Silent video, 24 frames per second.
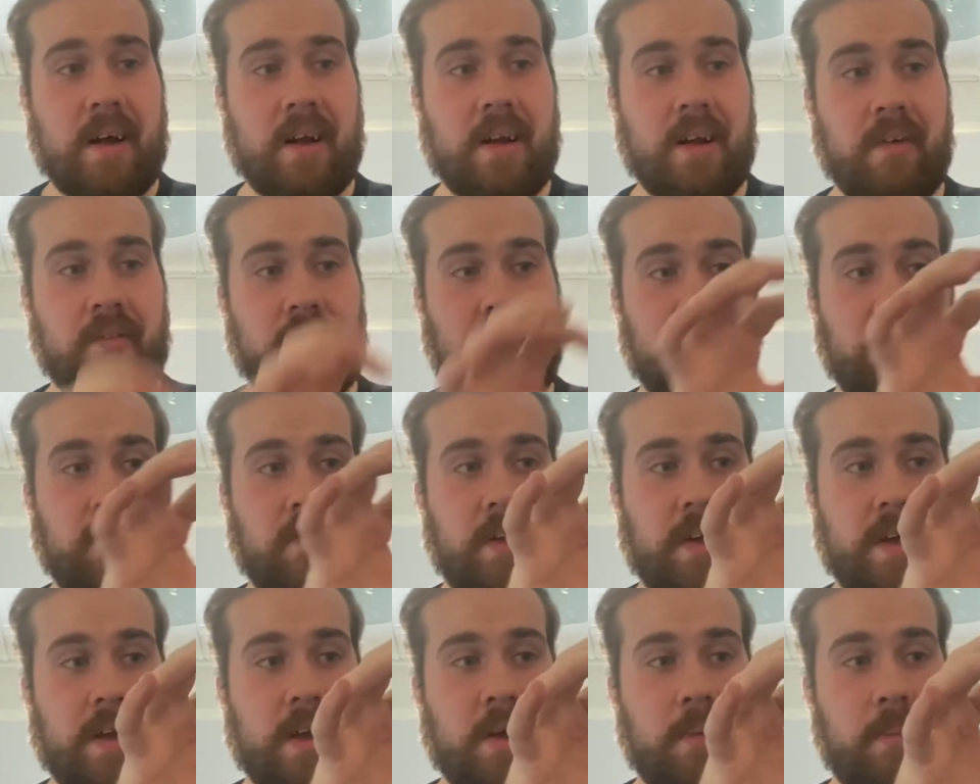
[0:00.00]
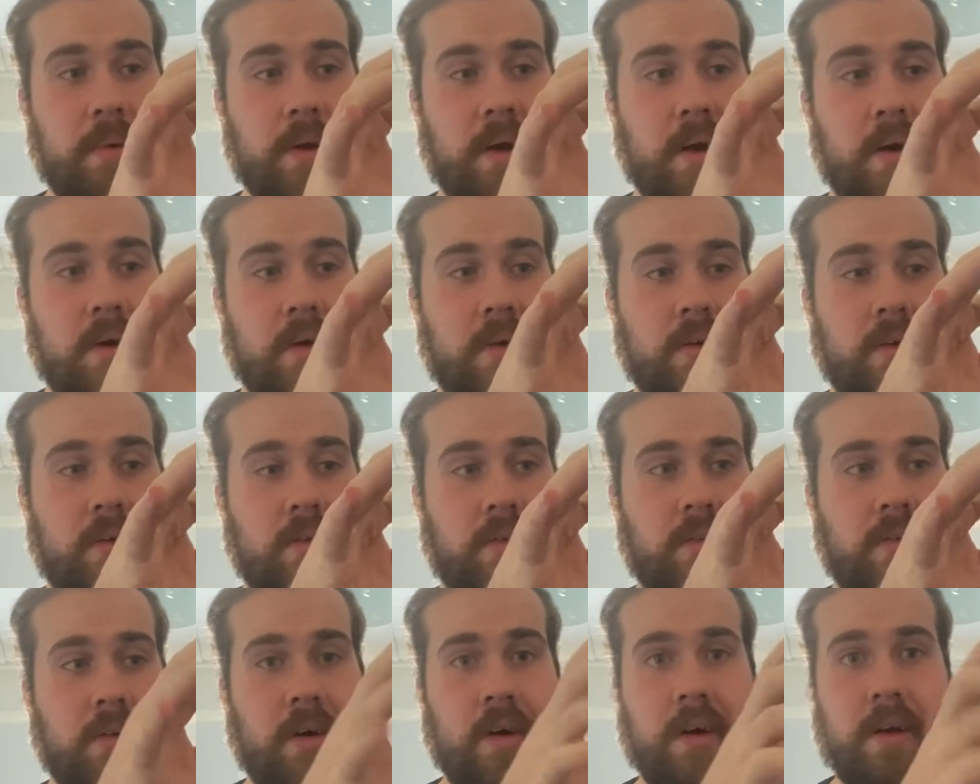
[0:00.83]
I love the flicky bit on the
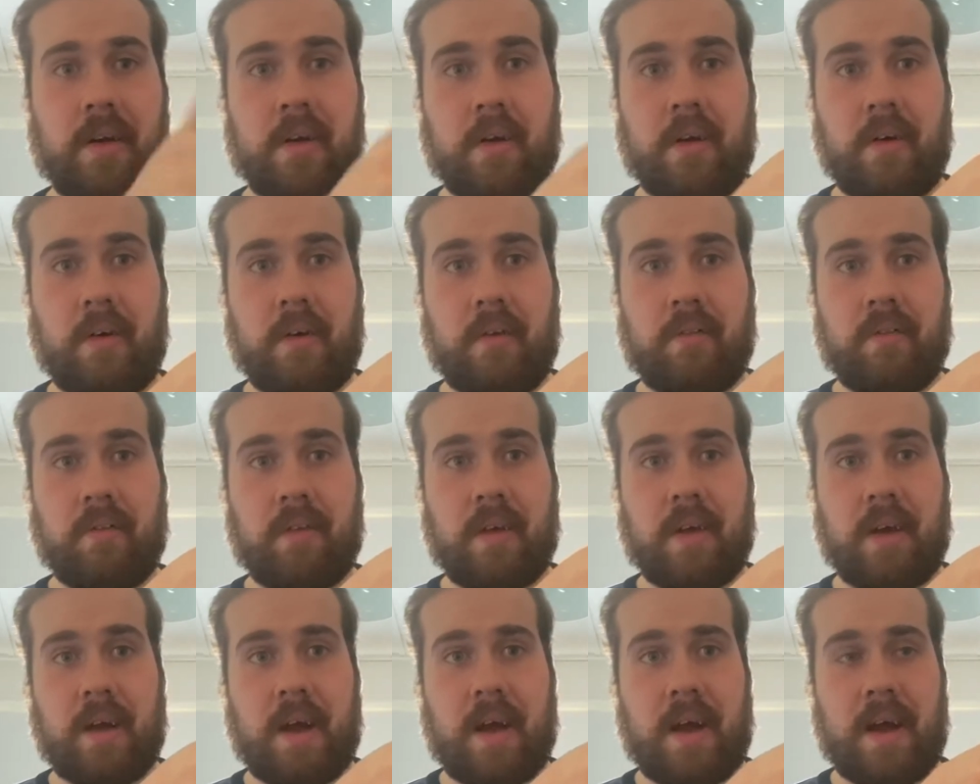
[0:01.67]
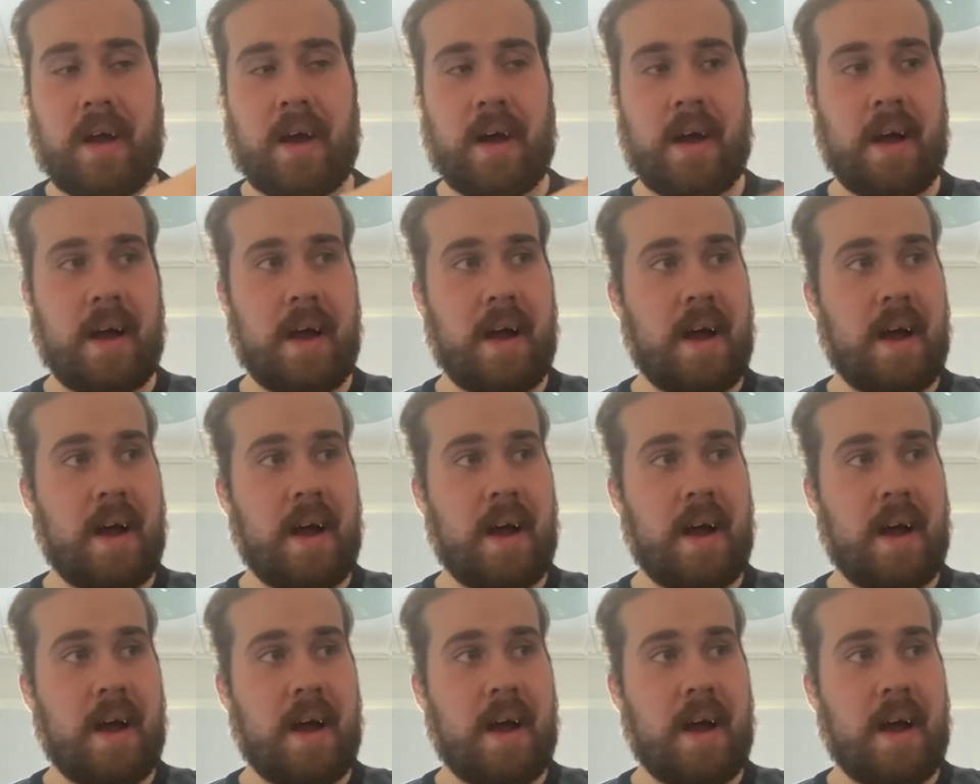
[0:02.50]
side of the hair.